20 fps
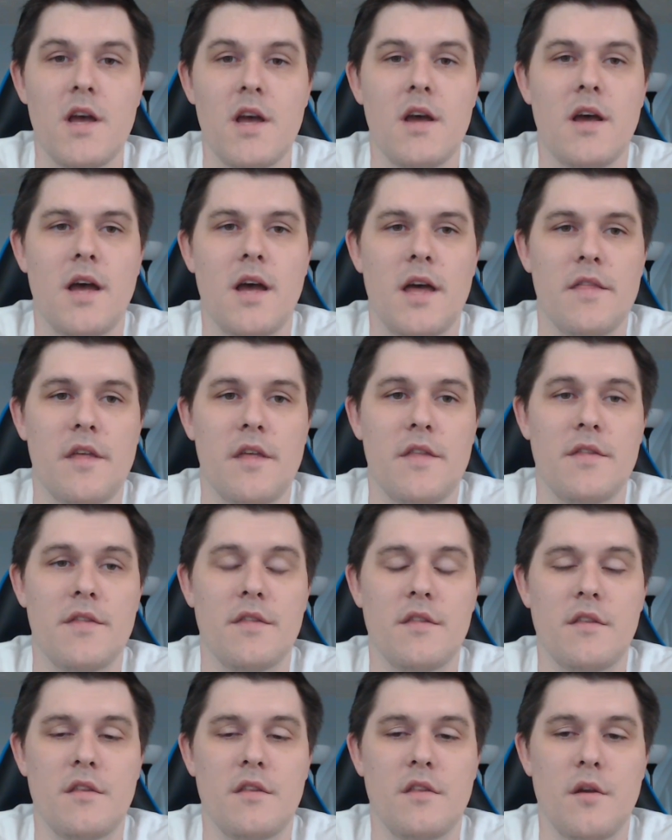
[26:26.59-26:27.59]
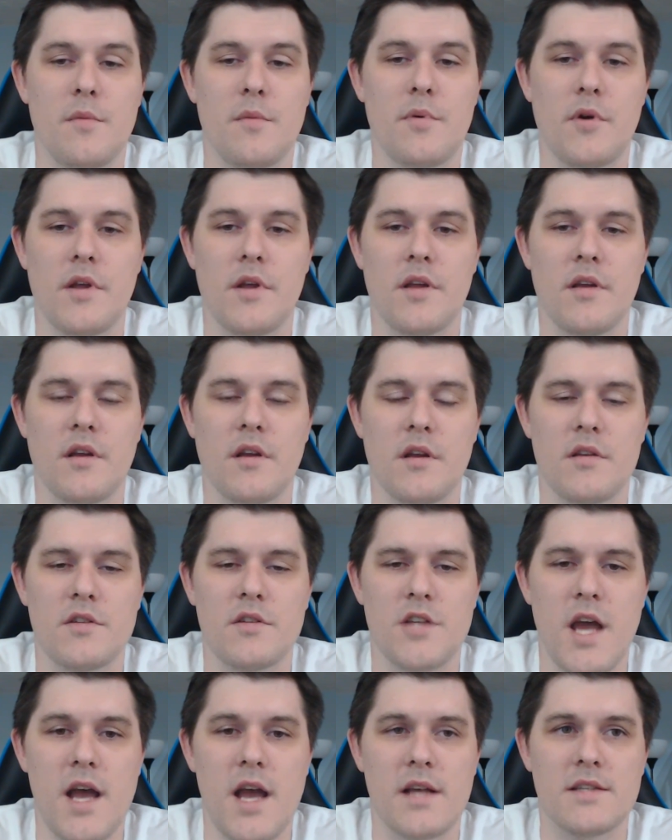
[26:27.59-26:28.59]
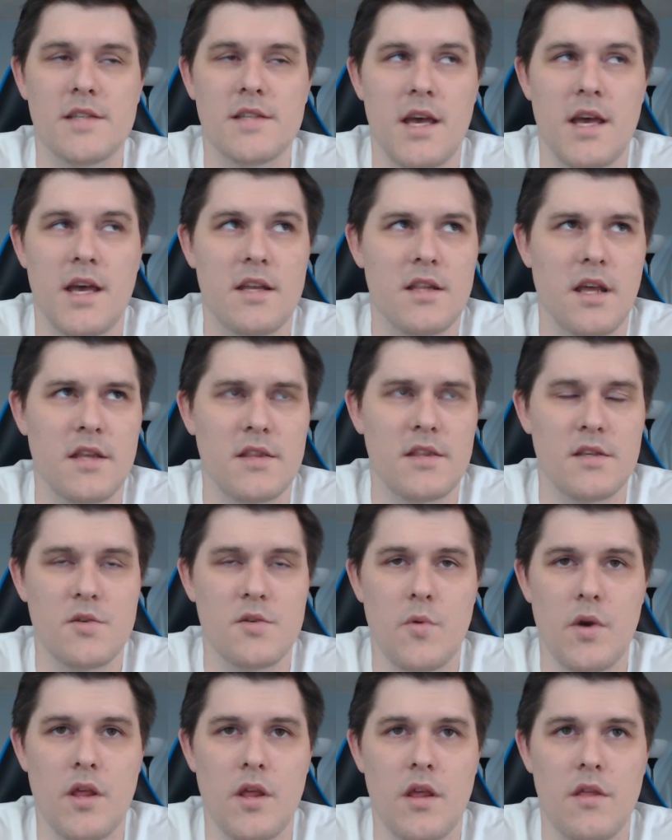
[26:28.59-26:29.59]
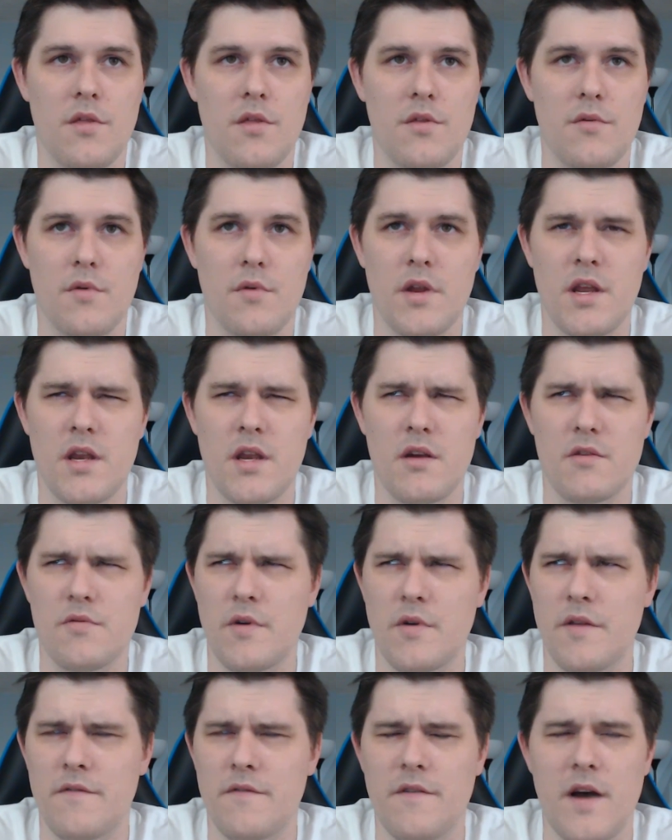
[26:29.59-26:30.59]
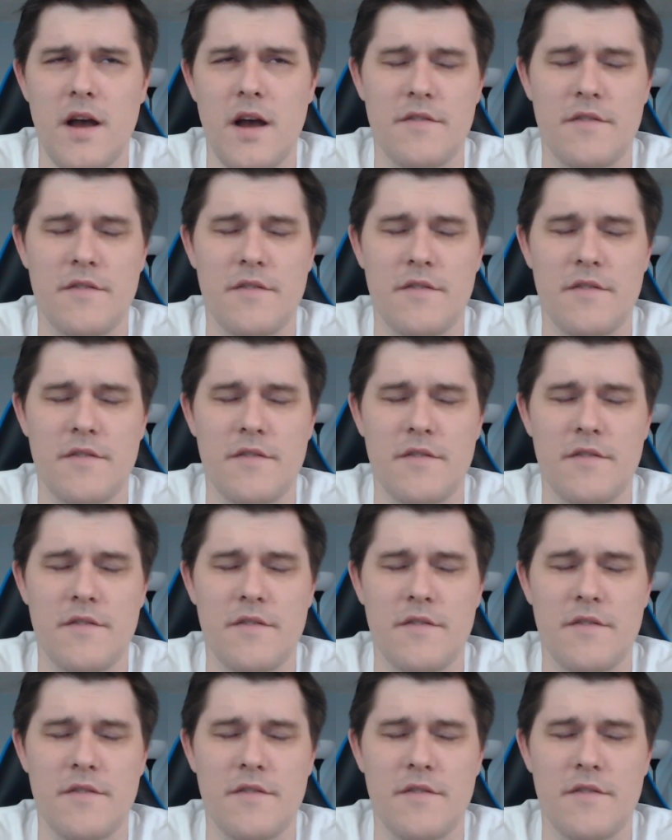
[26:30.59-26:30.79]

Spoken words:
And then they're putting jacks at like the 23 or 25.